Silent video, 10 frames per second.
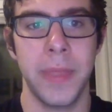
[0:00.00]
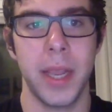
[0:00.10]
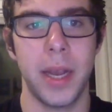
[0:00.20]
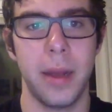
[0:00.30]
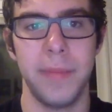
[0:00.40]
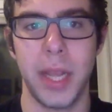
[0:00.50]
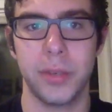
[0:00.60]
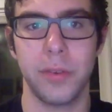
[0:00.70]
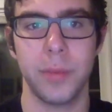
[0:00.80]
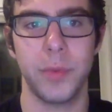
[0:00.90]
The
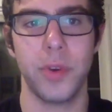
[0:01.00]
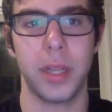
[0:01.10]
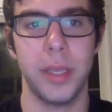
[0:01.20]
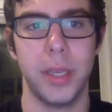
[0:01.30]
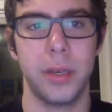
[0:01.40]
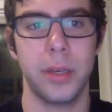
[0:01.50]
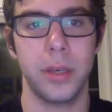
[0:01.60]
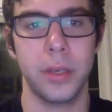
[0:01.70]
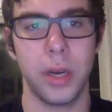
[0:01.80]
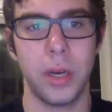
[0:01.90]
algorithm correctly
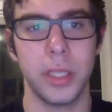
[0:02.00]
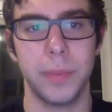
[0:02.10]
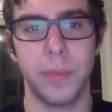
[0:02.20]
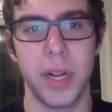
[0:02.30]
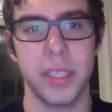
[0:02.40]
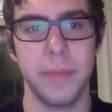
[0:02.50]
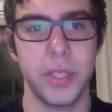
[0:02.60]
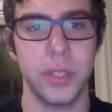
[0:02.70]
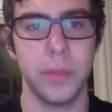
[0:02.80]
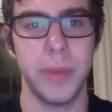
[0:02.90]
called Bryce
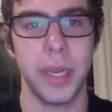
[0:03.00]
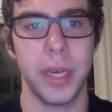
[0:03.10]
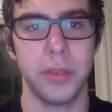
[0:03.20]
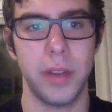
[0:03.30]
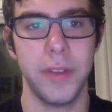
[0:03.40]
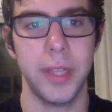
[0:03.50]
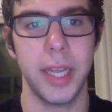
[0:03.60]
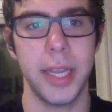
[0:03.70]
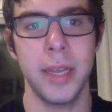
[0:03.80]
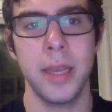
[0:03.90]
Mitchell beating Andre
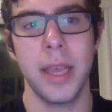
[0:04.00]
Fili